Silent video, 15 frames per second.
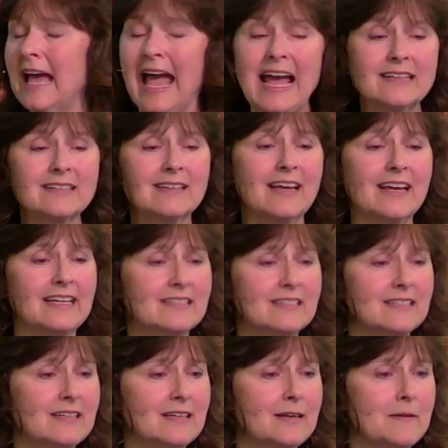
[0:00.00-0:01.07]
and
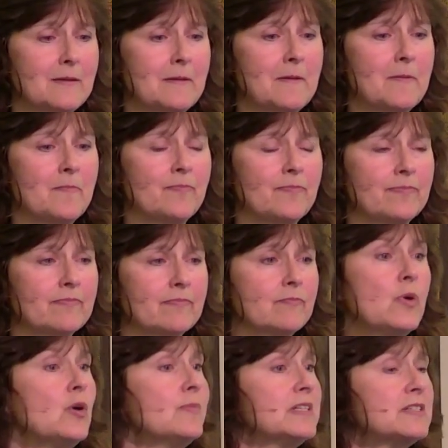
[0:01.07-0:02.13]
light,
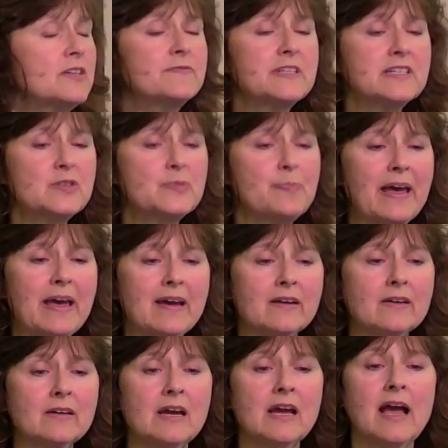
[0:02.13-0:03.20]
moments of
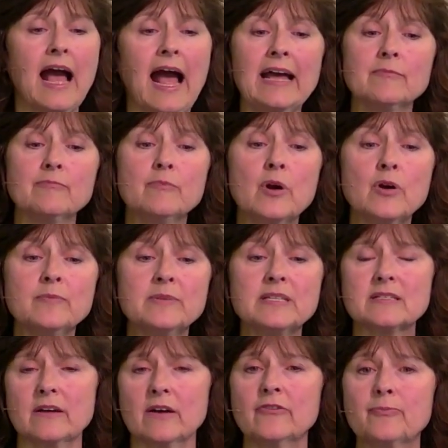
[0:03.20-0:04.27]
despair and
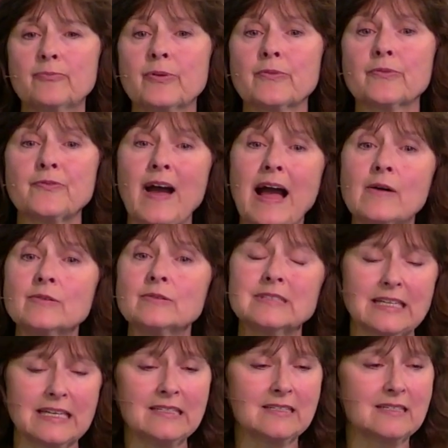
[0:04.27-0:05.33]
moments of profound
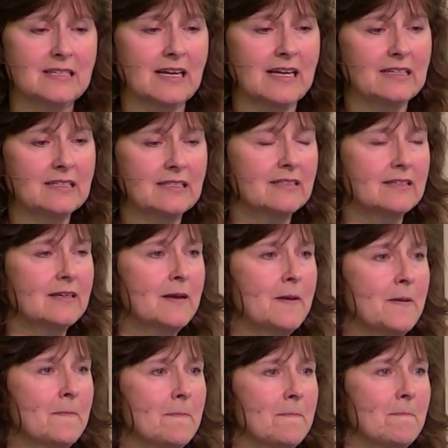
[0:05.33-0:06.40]
insight.
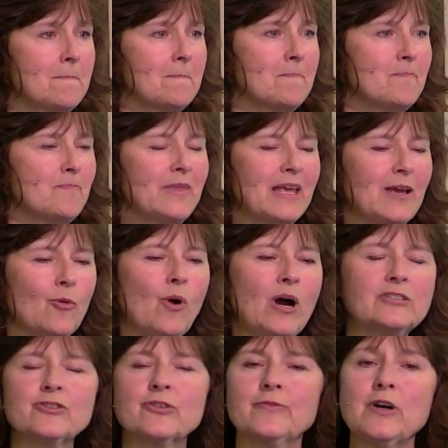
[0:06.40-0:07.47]

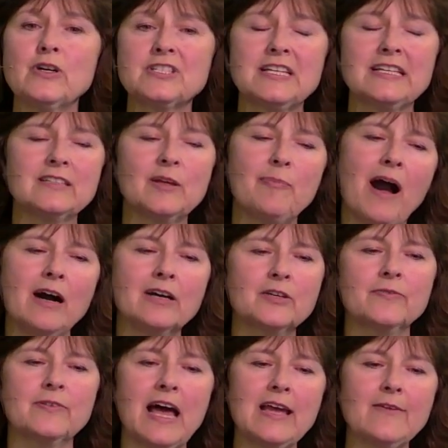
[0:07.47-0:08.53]
While traversing the path
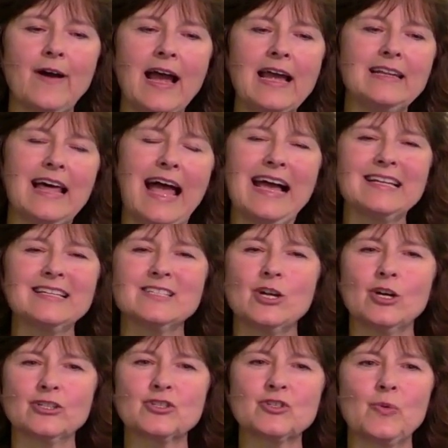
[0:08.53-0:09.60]
of life, I landed
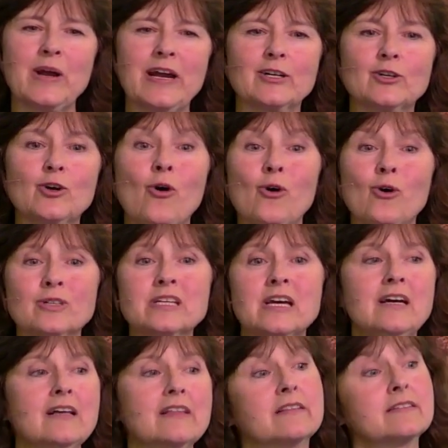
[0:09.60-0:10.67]
on a square called
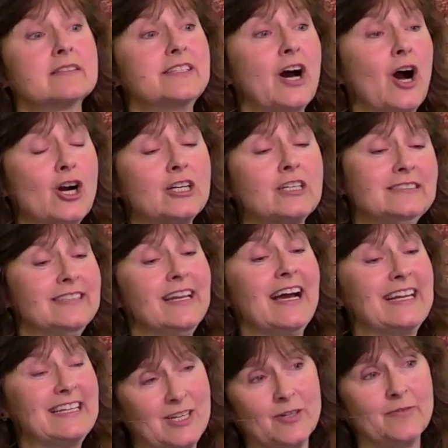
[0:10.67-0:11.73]
the Dark
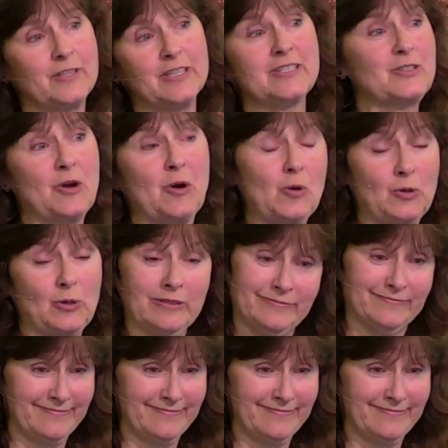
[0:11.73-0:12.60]
Night of the Soul,